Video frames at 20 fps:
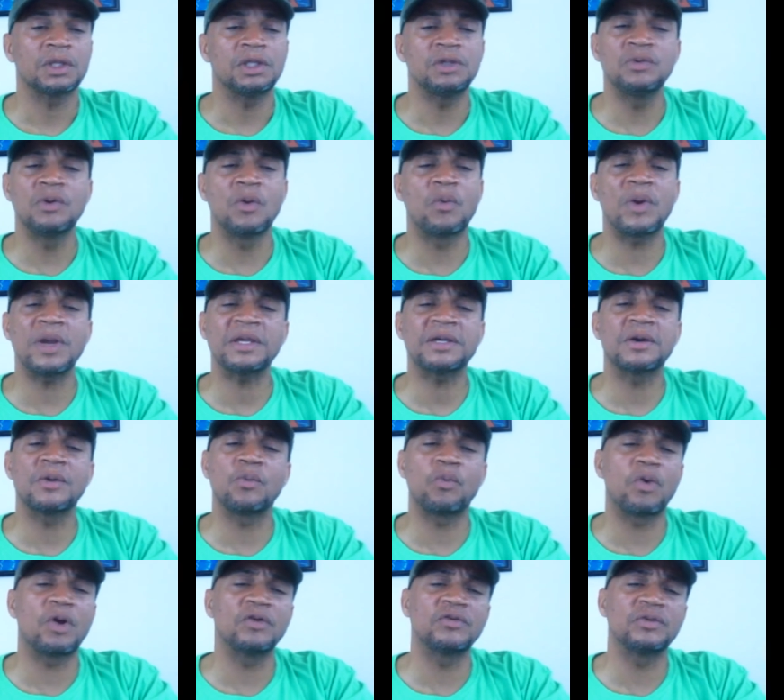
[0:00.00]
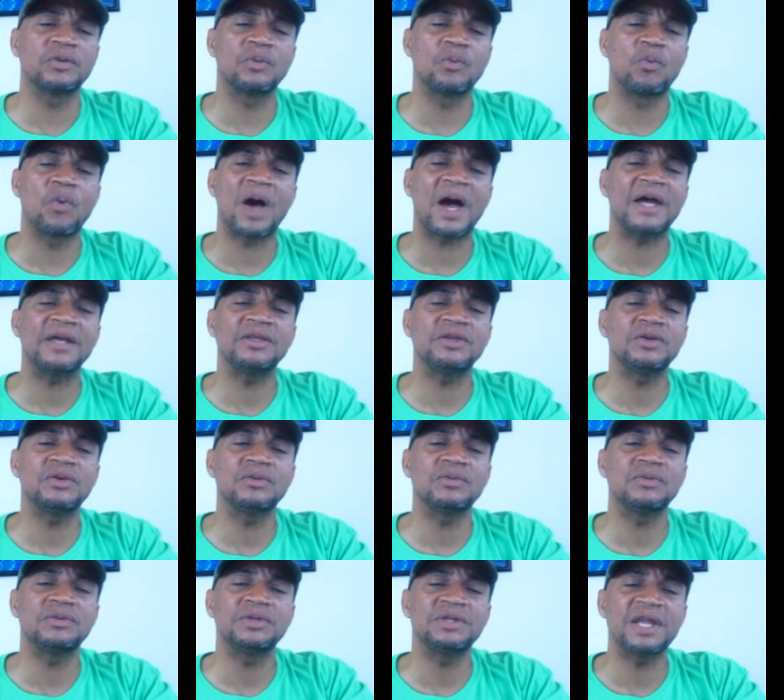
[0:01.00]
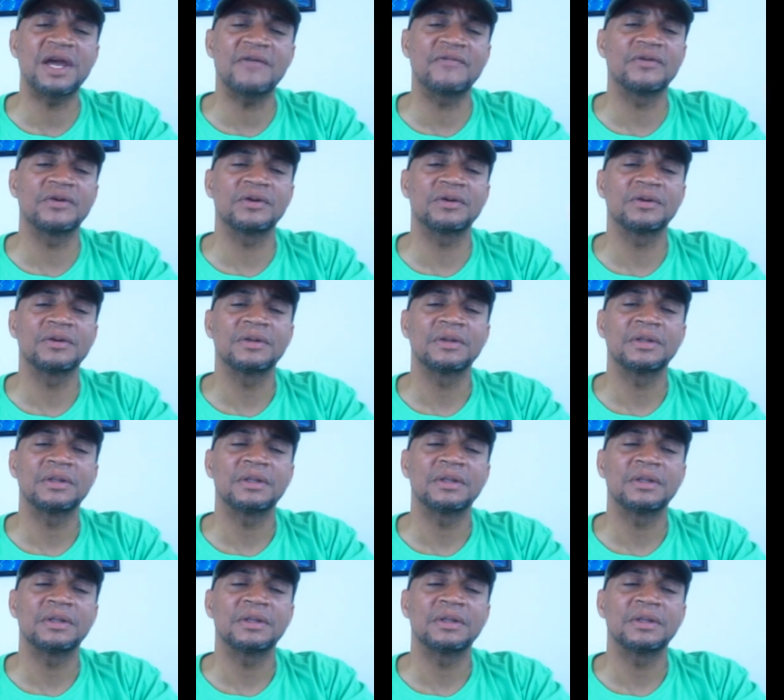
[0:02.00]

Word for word: You will wake up wondering why you never